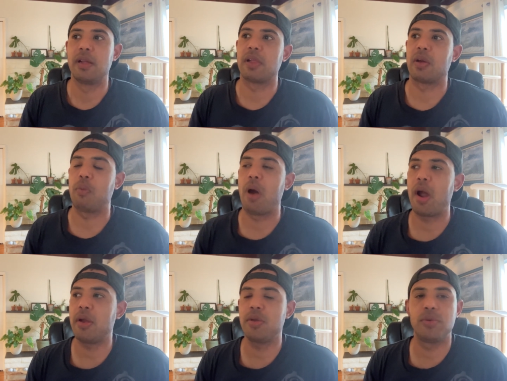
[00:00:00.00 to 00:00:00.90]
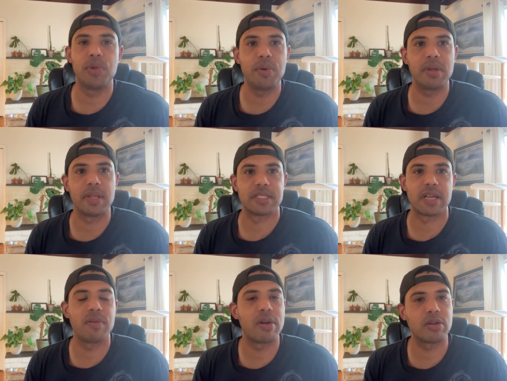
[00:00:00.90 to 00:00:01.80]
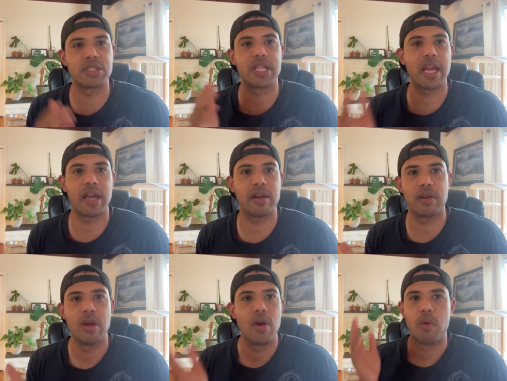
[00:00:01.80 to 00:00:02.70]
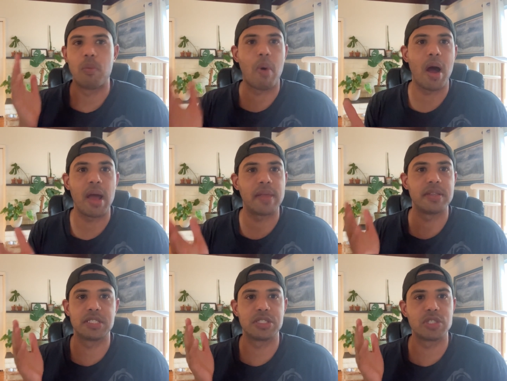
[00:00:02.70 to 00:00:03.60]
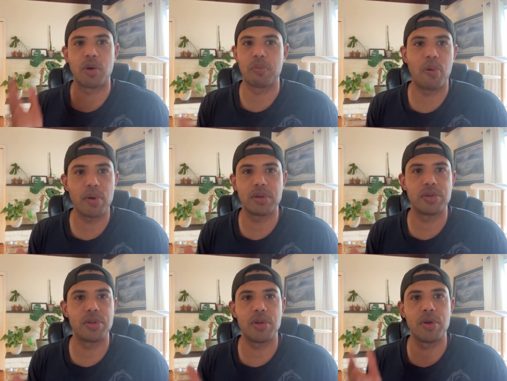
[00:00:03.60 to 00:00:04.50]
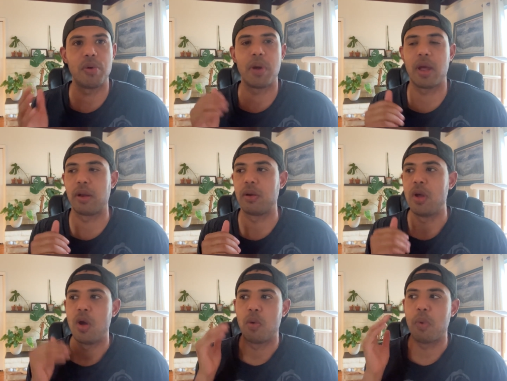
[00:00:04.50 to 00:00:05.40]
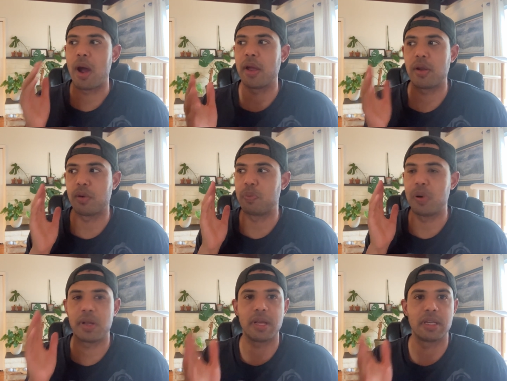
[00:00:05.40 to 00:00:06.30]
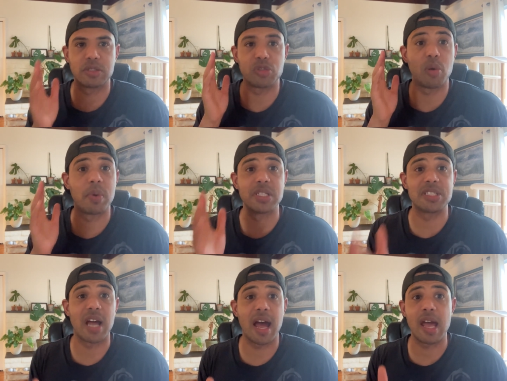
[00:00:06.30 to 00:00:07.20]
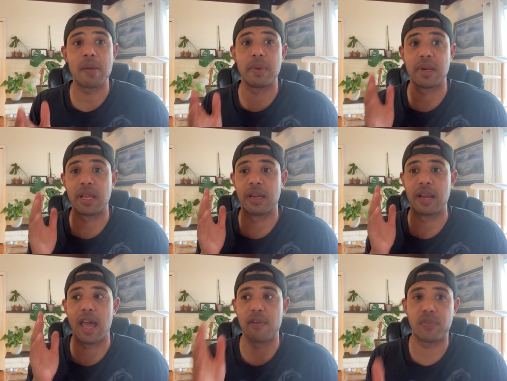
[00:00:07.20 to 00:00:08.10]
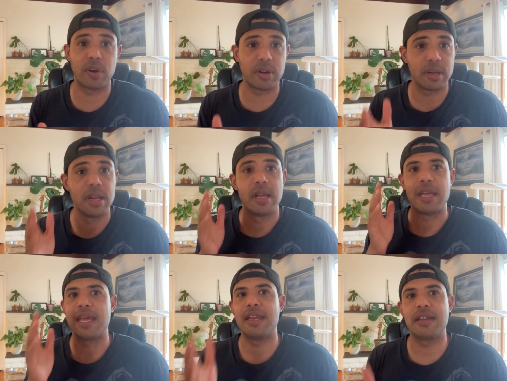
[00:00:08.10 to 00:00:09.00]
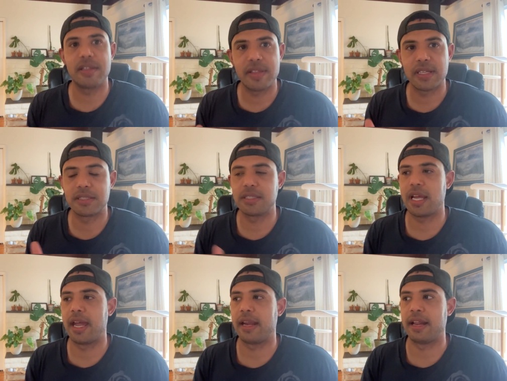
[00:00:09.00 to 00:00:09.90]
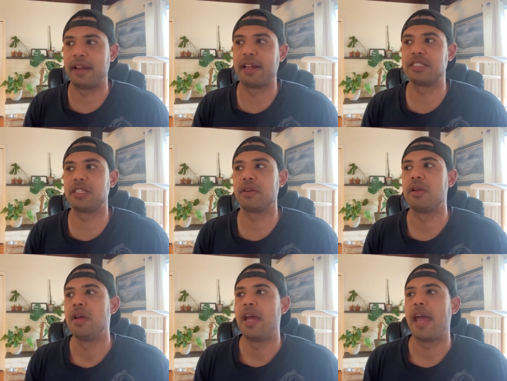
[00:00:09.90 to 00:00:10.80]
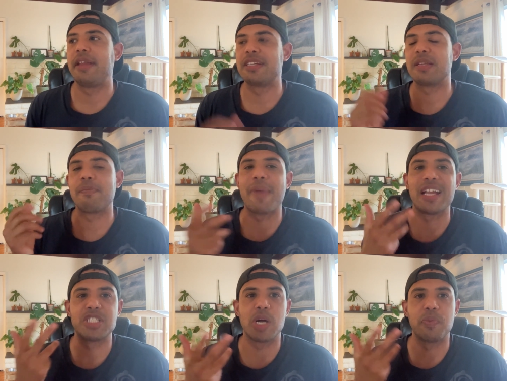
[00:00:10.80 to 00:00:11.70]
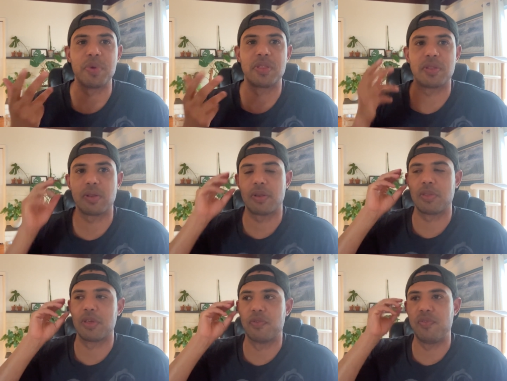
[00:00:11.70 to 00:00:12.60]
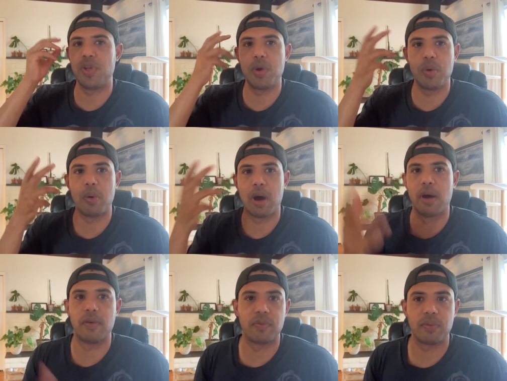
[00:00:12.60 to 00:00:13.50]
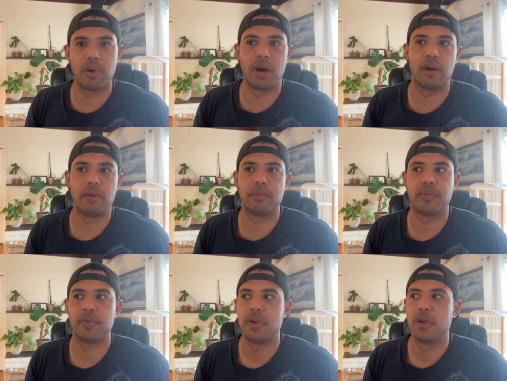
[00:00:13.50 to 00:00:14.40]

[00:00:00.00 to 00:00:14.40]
like, why are you doing this? I don't understand why this is so important to you and why you're putting in so much time and, and effort into this, and it doesn't it doesn't match up with the view of of